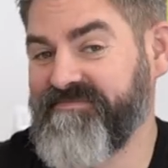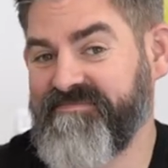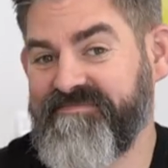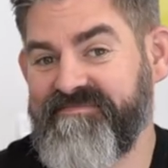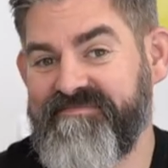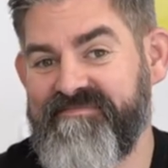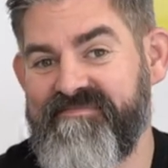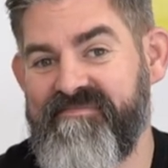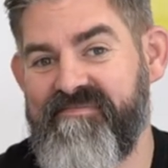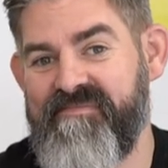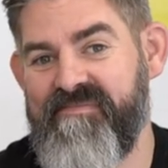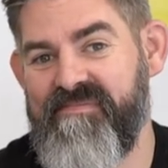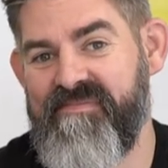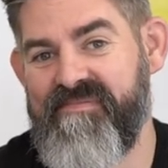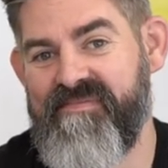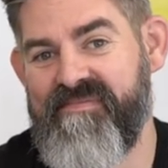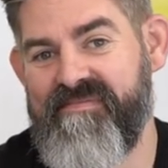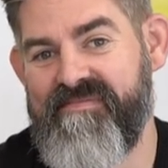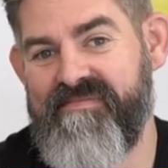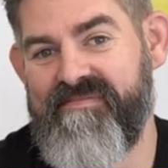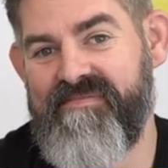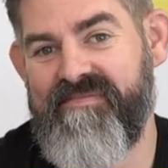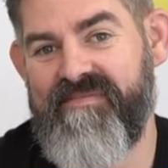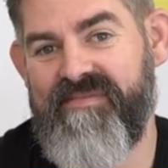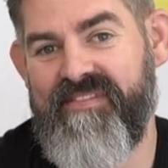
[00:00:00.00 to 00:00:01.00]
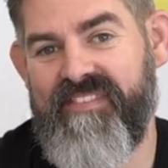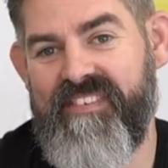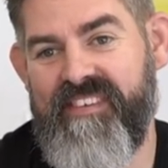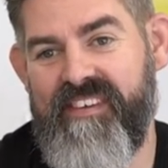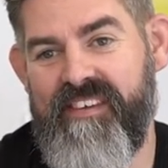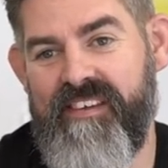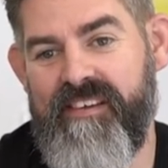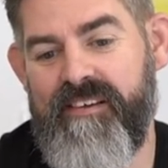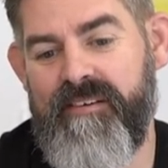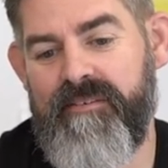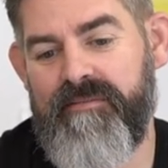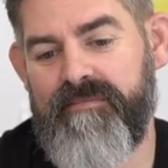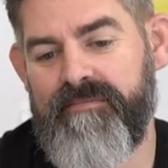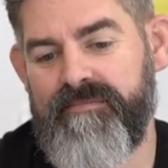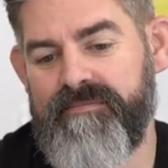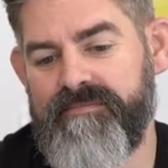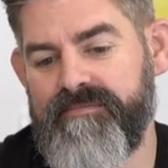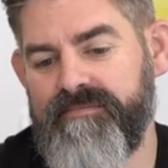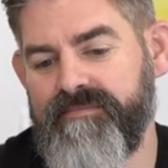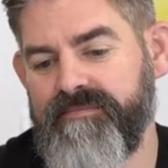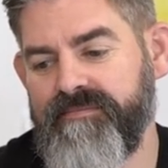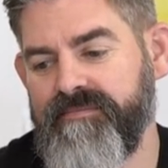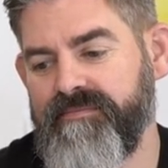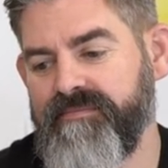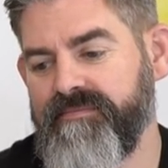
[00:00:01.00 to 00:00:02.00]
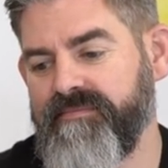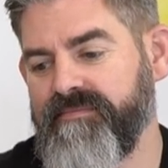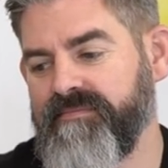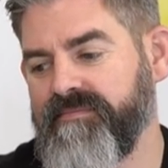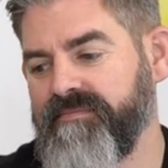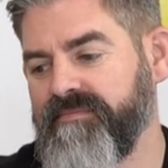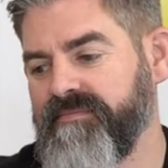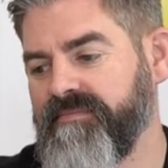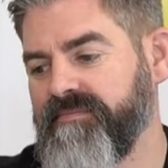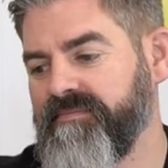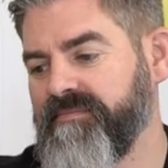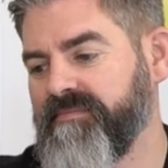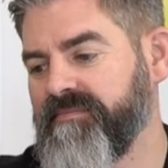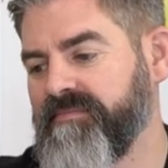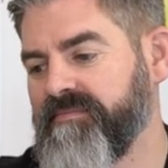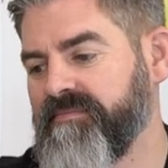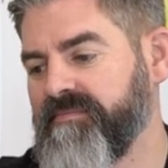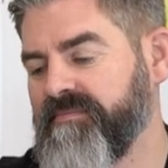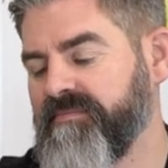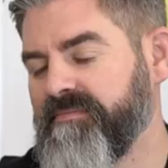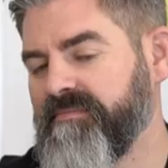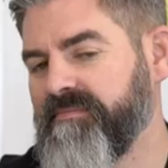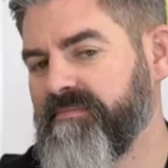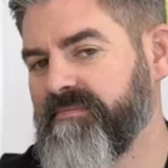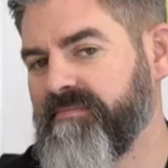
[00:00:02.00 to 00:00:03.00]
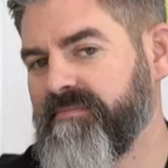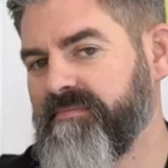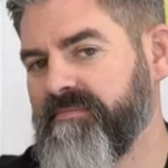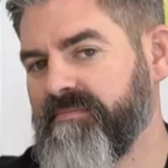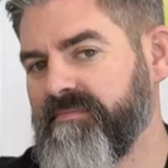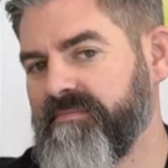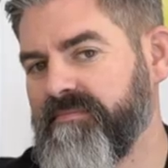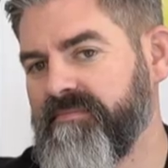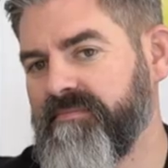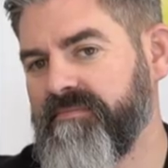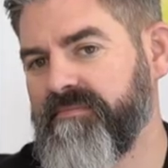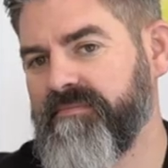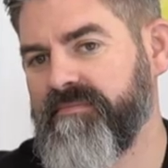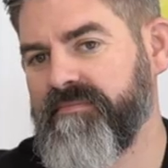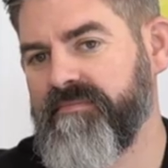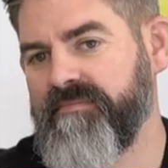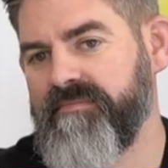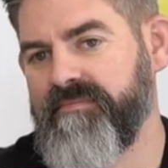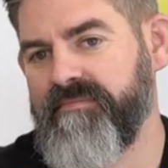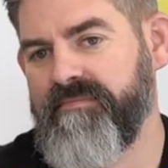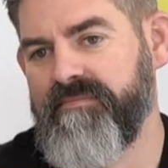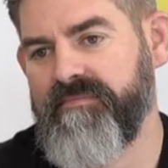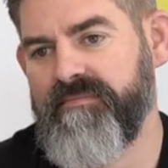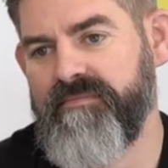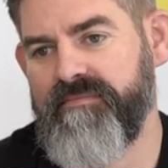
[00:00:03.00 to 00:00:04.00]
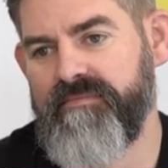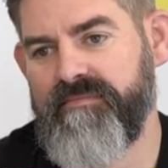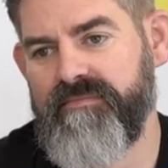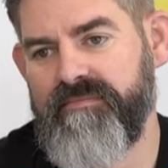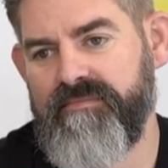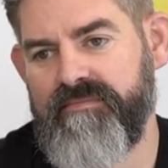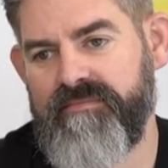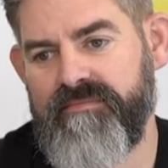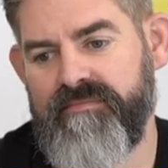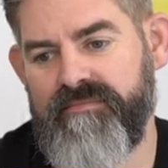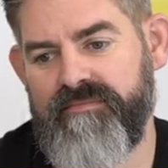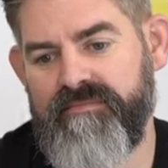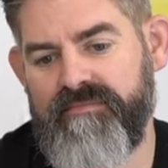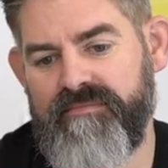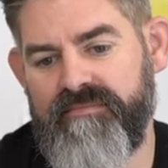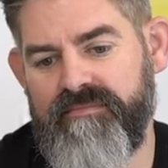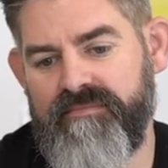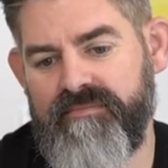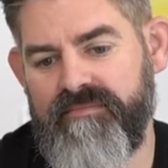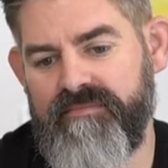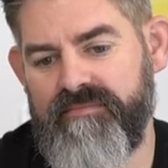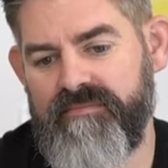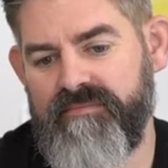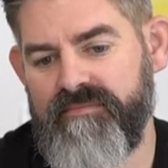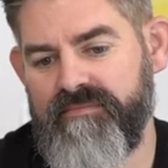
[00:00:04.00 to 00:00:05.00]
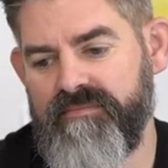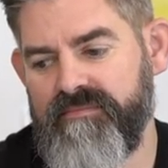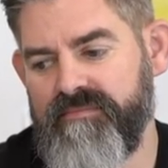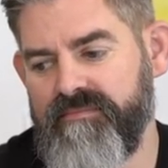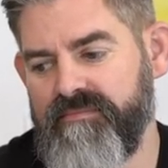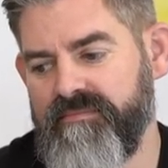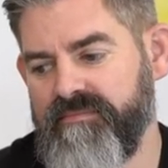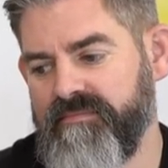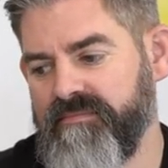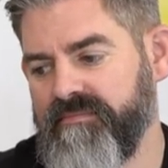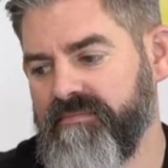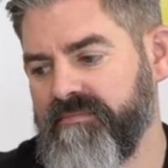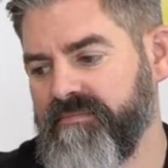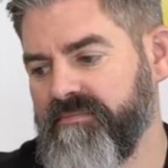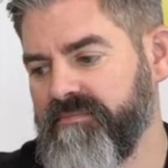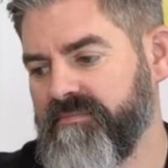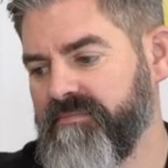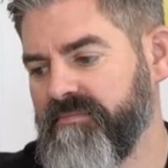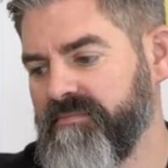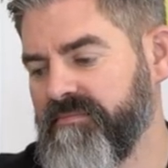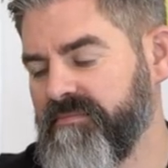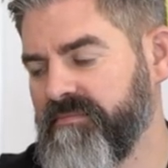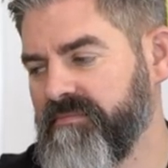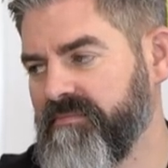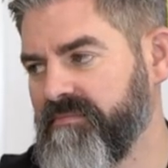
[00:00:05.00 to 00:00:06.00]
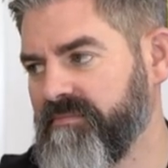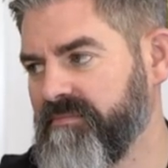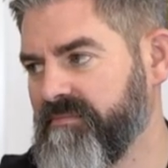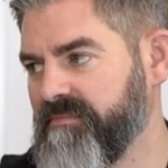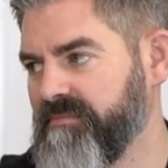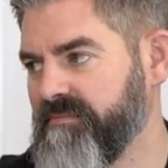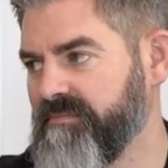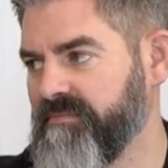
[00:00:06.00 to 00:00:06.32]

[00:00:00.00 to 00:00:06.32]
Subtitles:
(not speaking)